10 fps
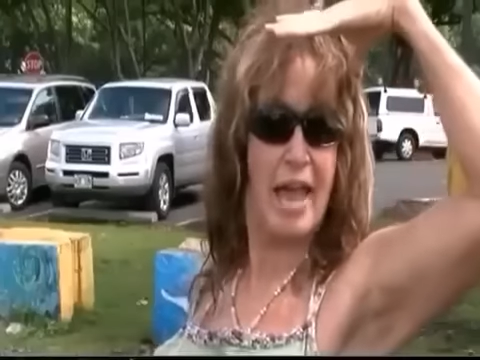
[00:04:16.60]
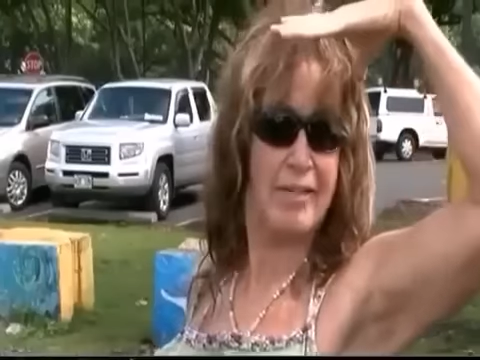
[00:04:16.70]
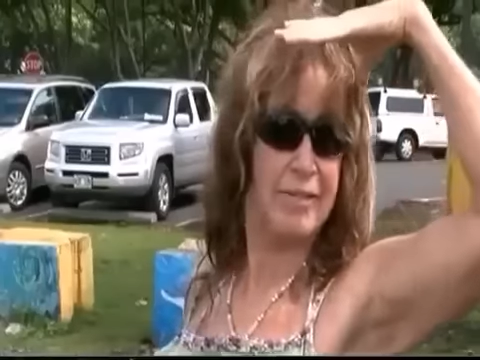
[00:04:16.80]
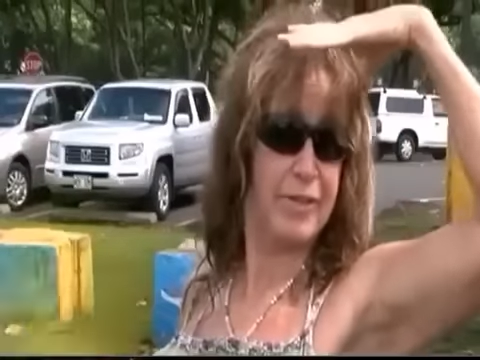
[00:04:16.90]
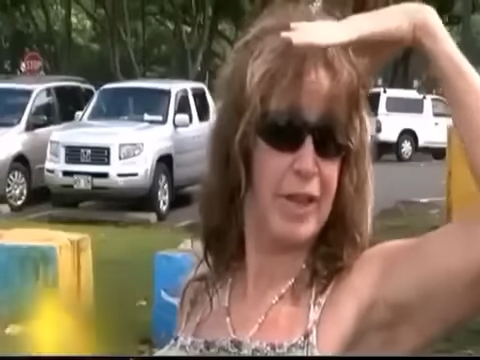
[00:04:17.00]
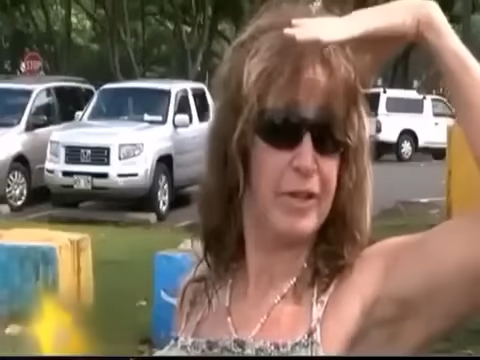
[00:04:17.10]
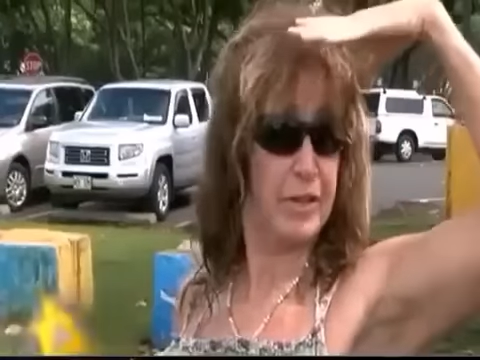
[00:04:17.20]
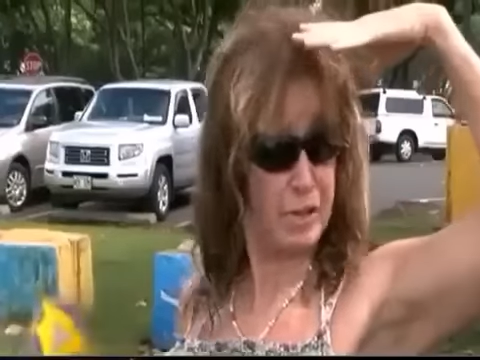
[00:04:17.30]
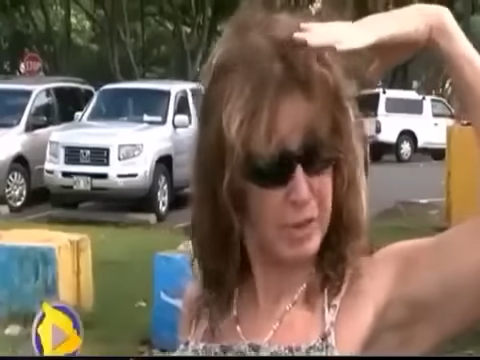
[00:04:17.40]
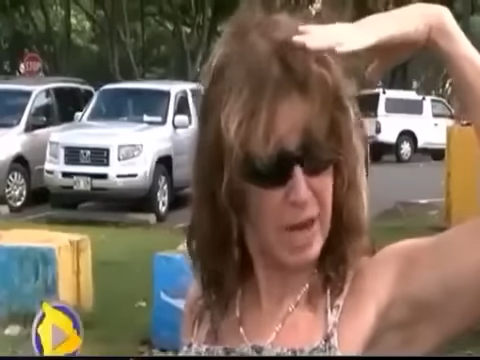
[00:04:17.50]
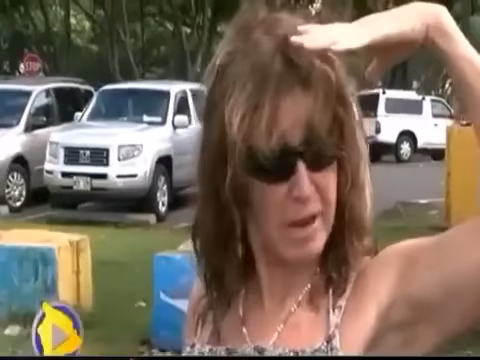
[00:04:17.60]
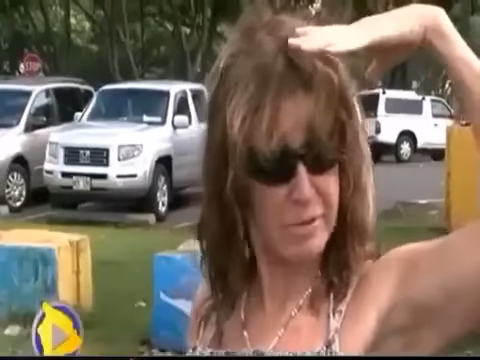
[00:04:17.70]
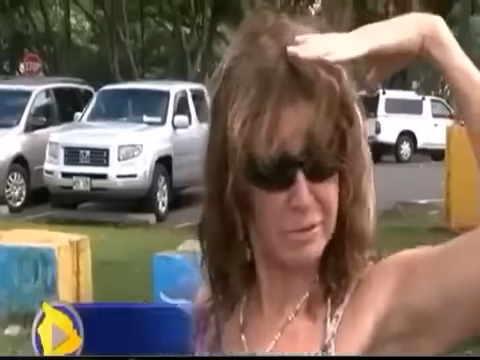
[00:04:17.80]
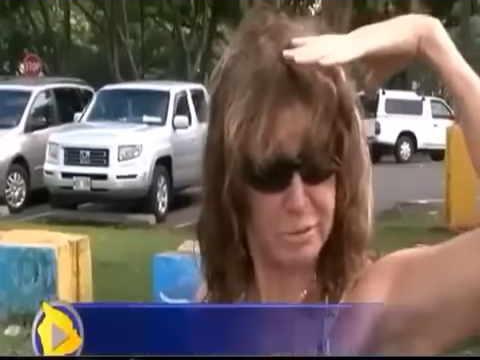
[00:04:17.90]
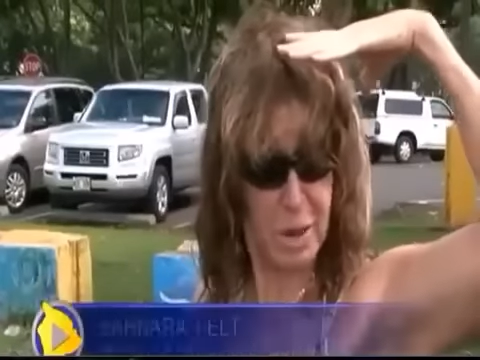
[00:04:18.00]
and felt the
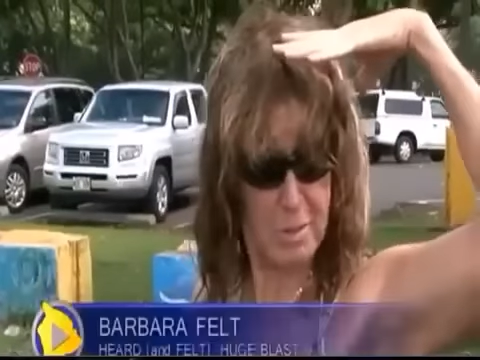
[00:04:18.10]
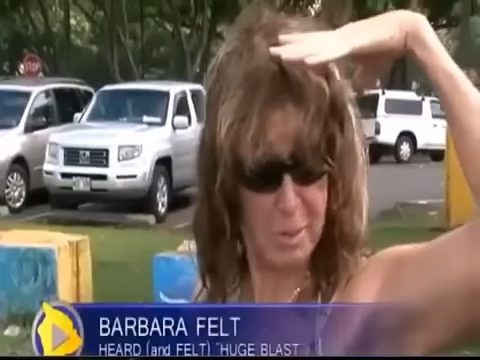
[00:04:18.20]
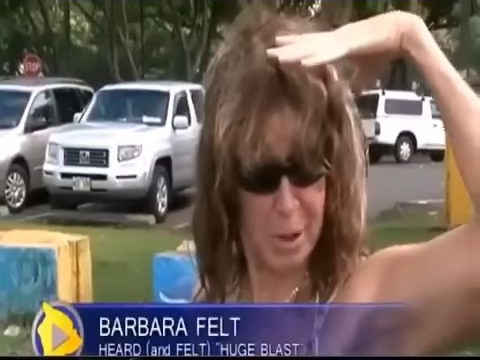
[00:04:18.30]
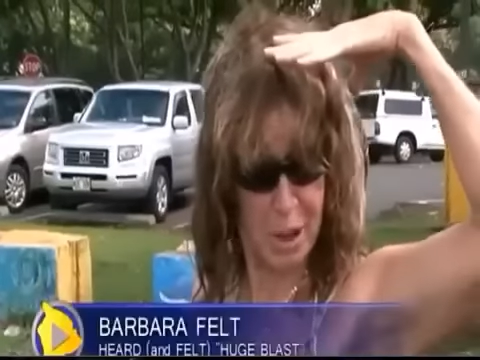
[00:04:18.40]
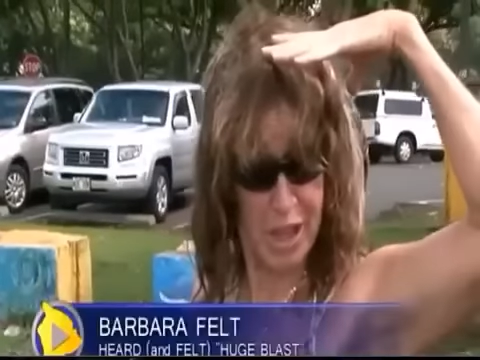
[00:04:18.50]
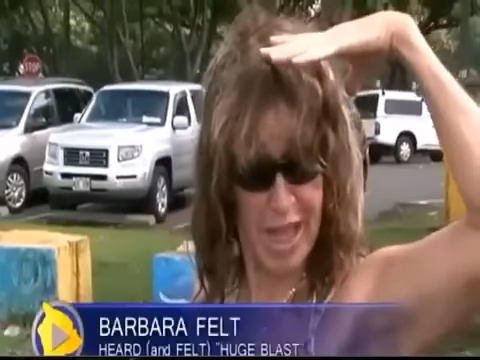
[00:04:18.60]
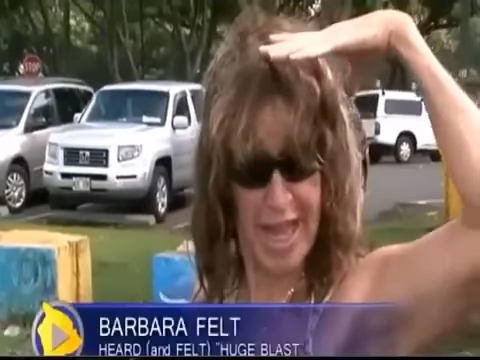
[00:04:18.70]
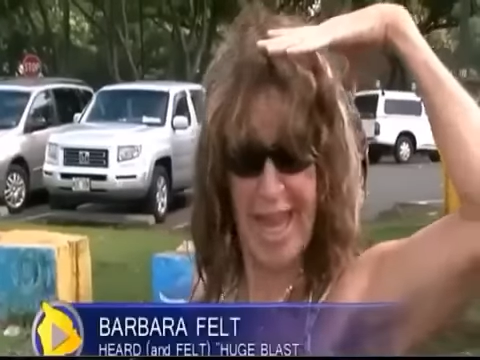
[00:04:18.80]
ground rumble,